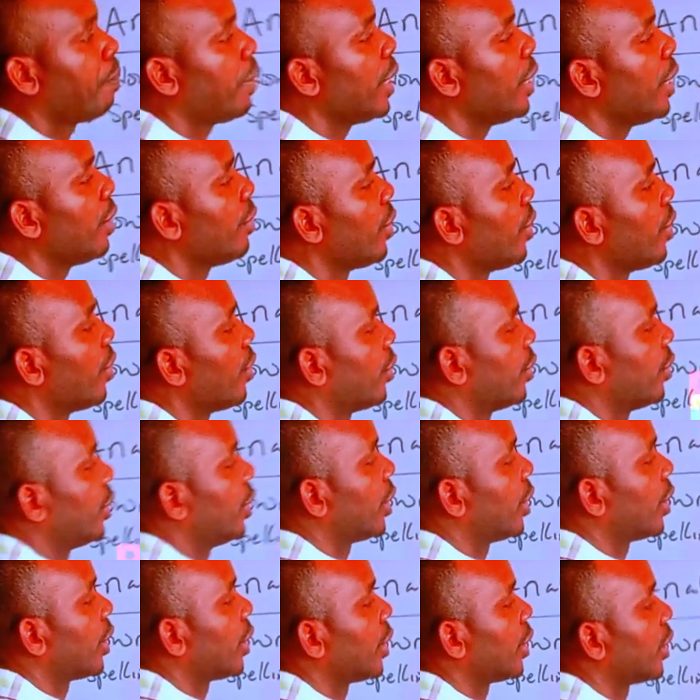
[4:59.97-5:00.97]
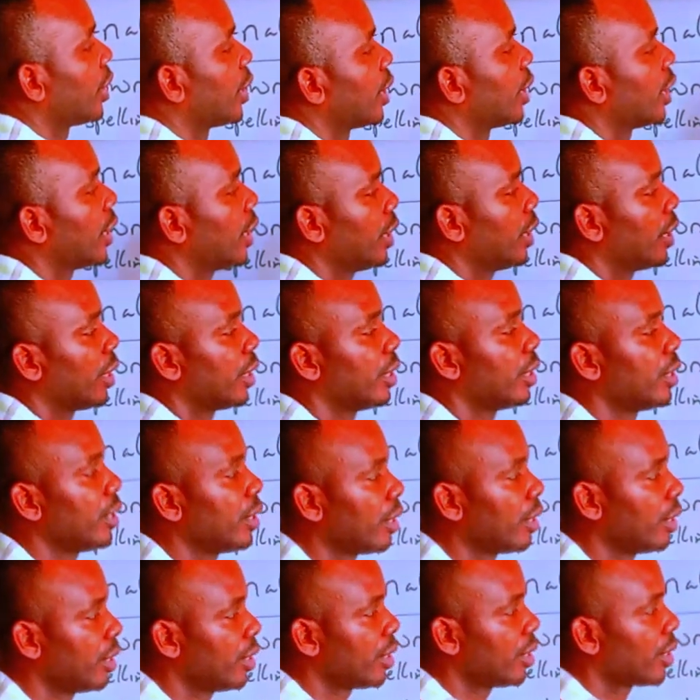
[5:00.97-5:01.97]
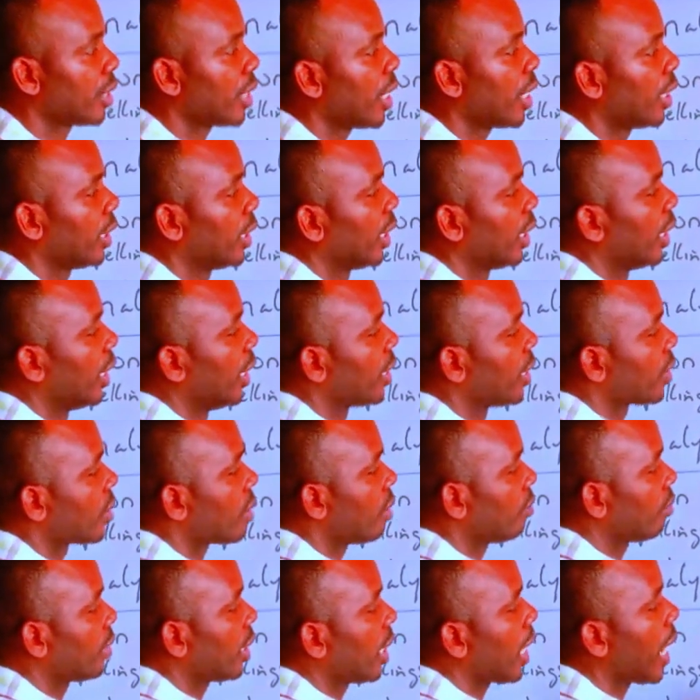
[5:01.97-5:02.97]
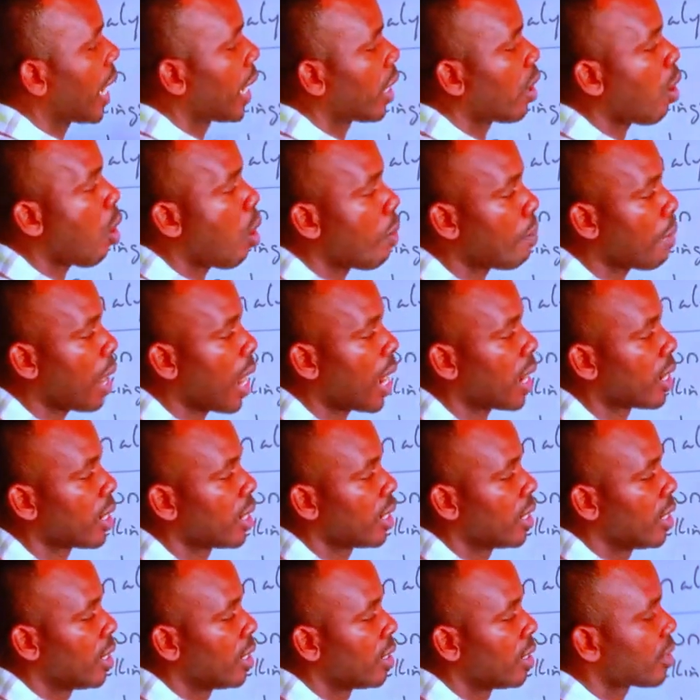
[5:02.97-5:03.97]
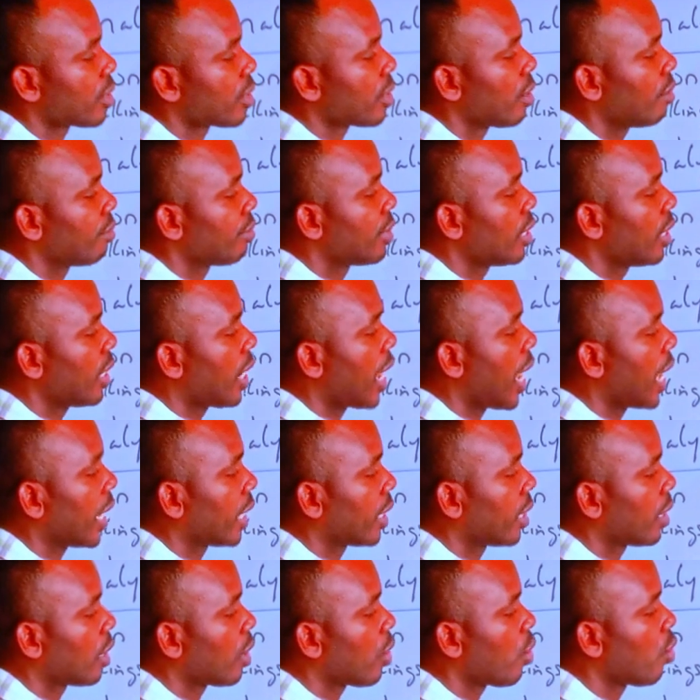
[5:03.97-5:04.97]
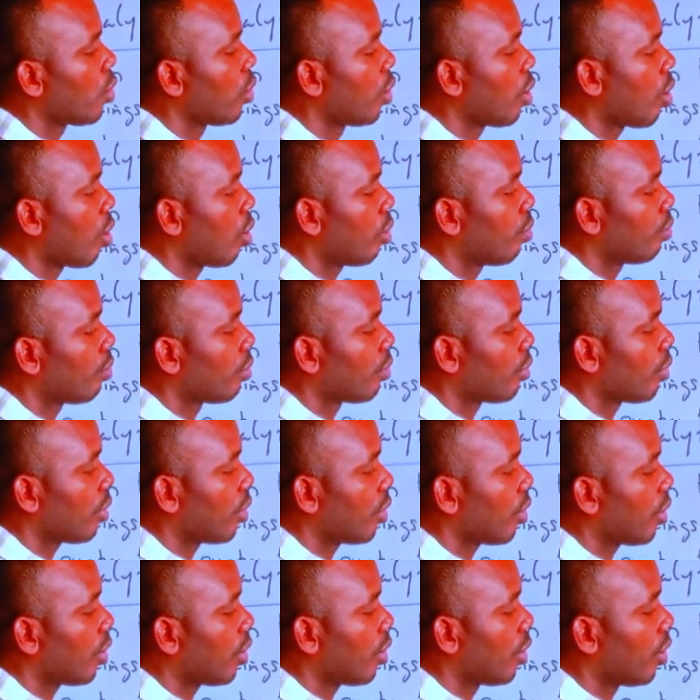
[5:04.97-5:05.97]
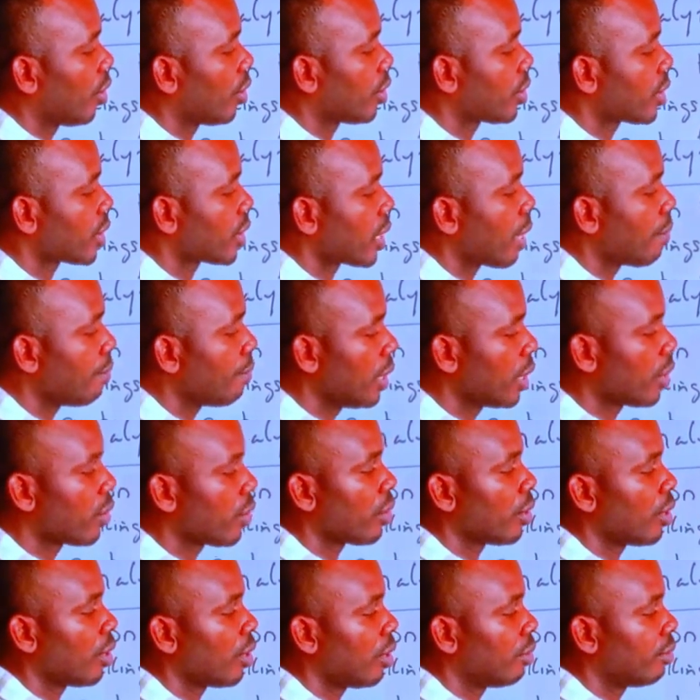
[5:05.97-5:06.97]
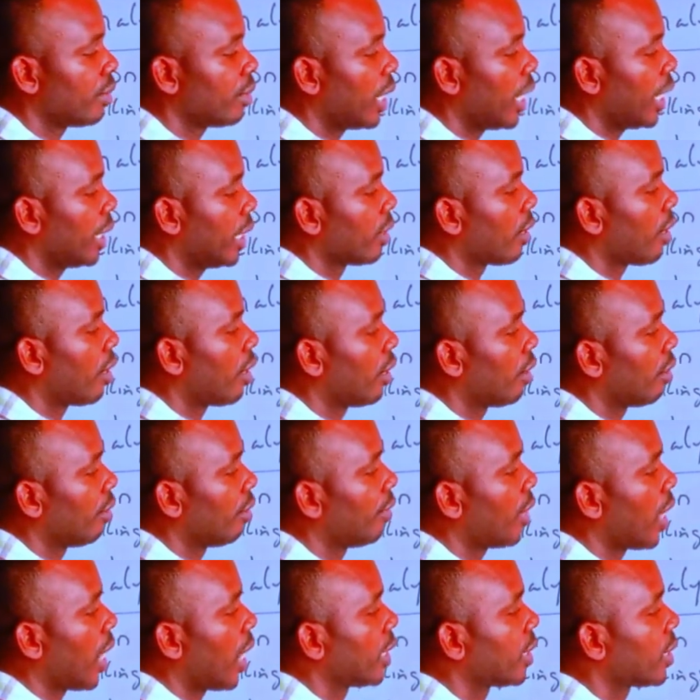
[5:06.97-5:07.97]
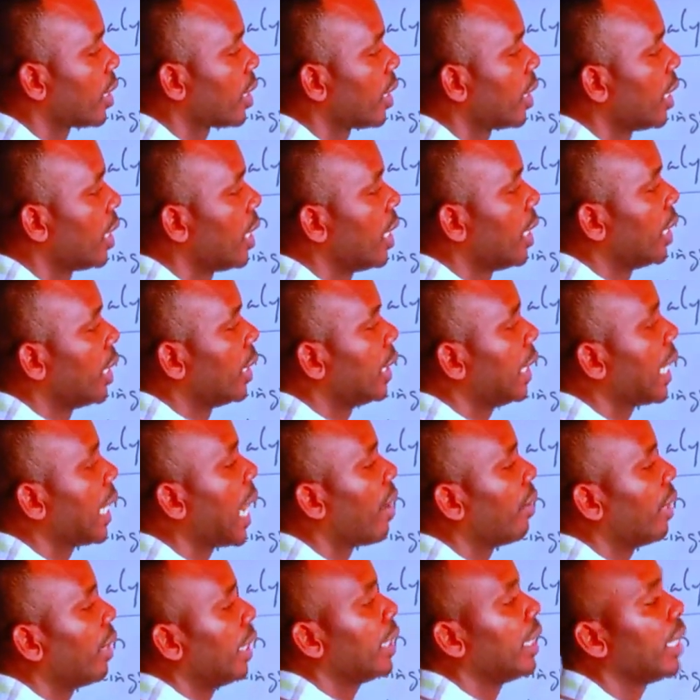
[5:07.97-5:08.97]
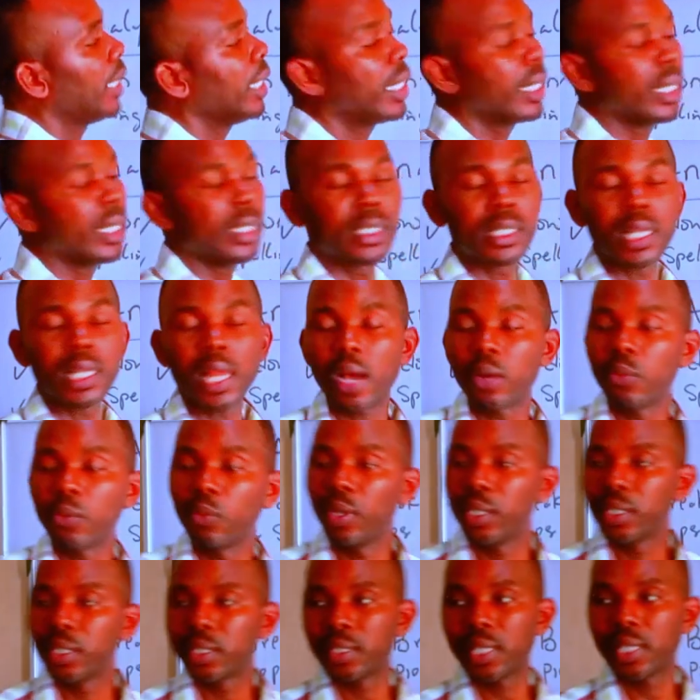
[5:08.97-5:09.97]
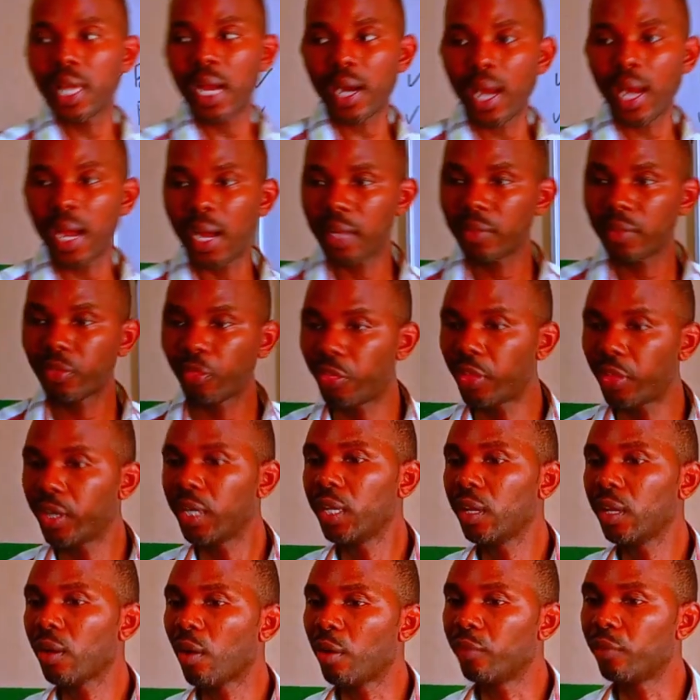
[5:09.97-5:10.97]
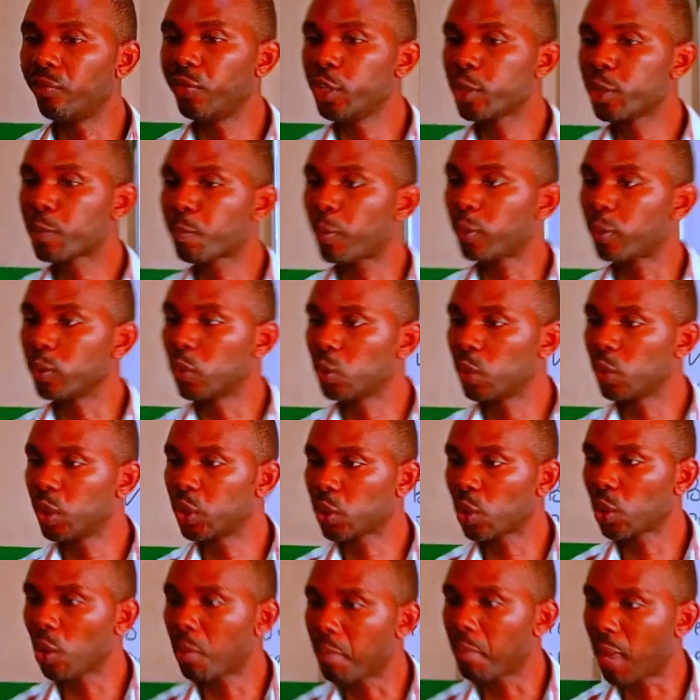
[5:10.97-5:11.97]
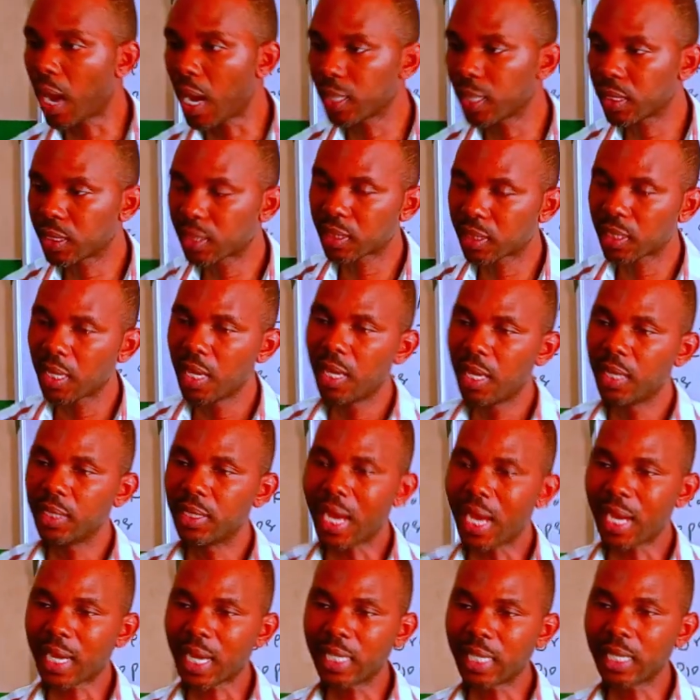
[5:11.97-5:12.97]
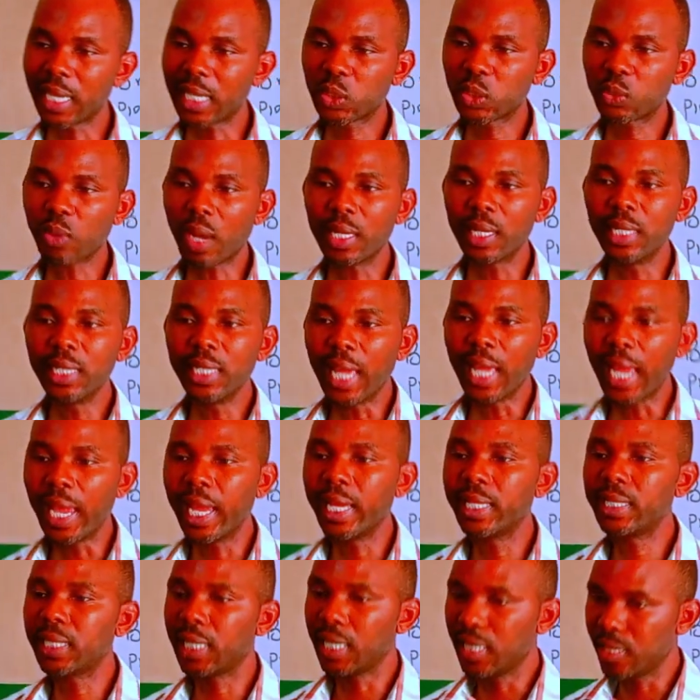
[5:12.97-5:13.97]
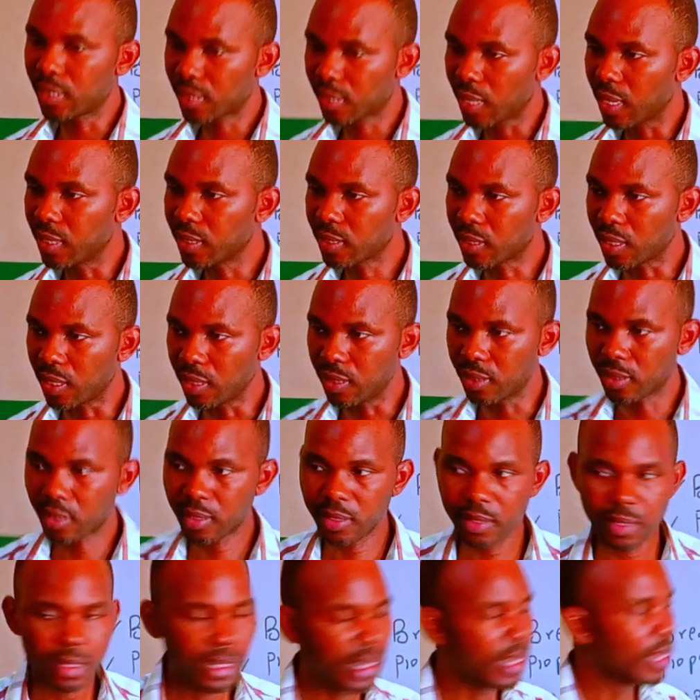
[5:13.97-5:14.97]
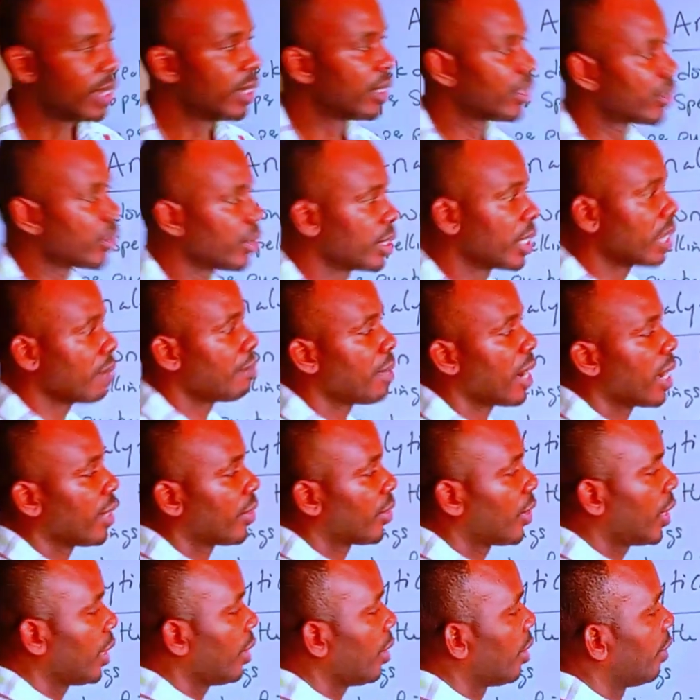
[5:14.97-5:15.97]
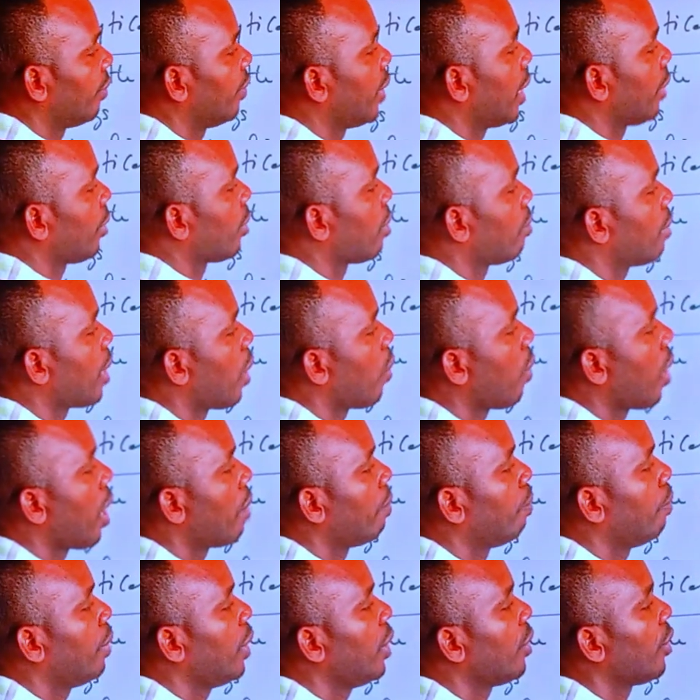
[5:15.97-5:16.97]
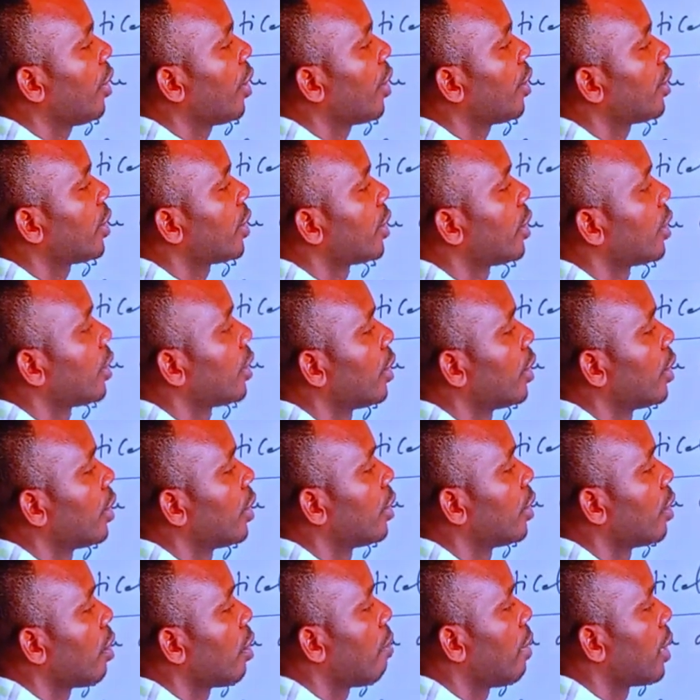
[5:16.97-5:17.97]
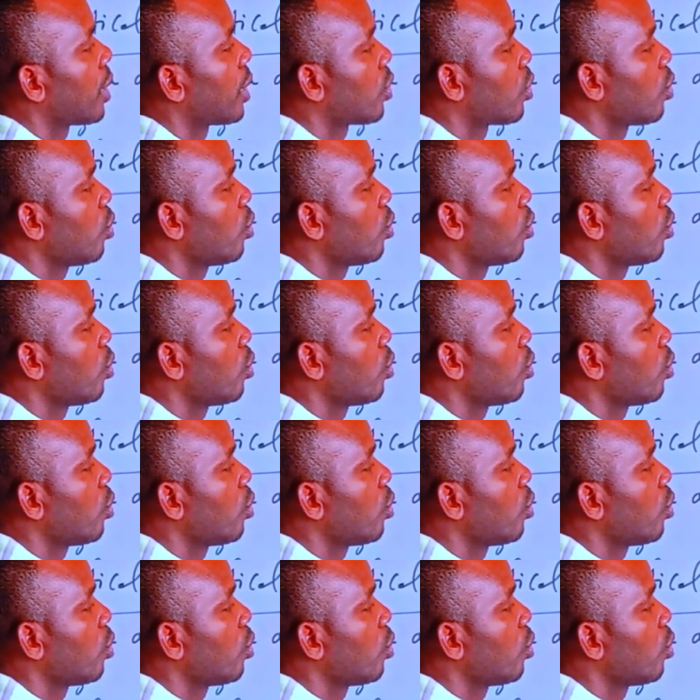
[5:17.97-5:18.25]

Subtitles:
period. Understand? Something like comma. Something like colon or semicolon and all of that. Now, in English language, there are 3 of these punctuation marks that can actually end a sentence. So there are about 3 of them. Number 1, period. Number